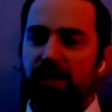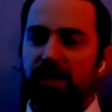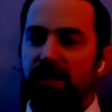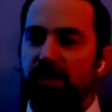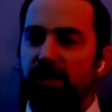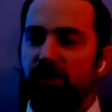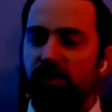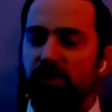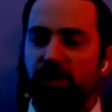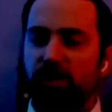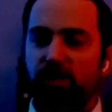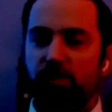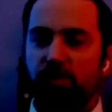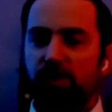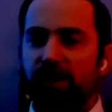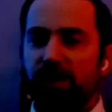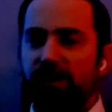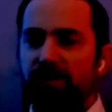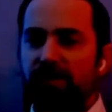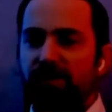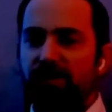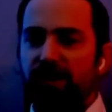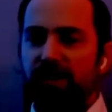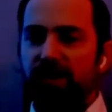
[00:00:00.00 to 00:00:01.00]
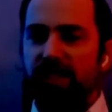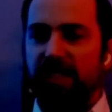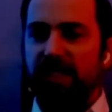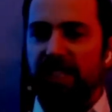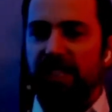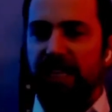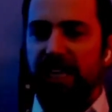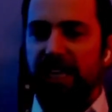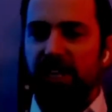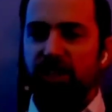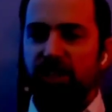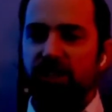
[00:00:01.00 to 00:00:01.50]
do some really fun
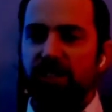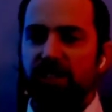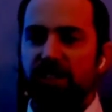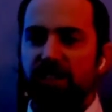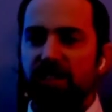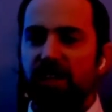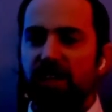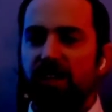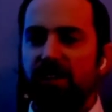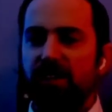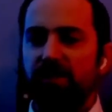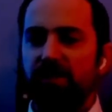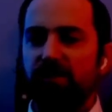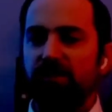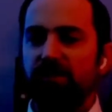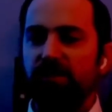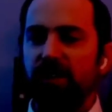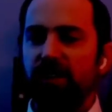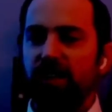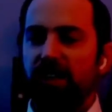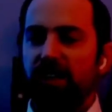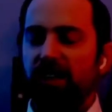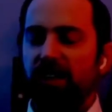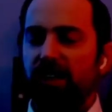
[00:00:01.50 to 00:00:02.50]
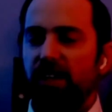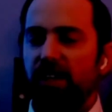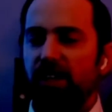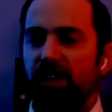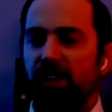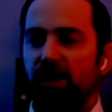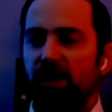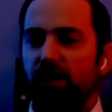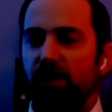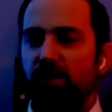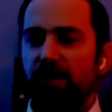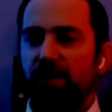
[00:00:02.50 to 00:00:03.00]
selections of
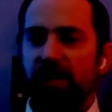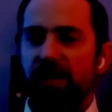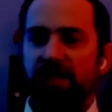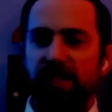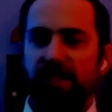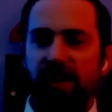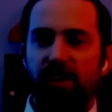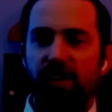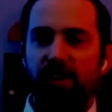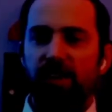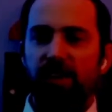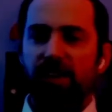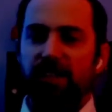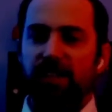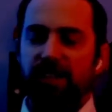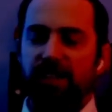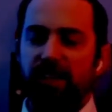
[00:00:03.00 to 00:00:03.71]
this area,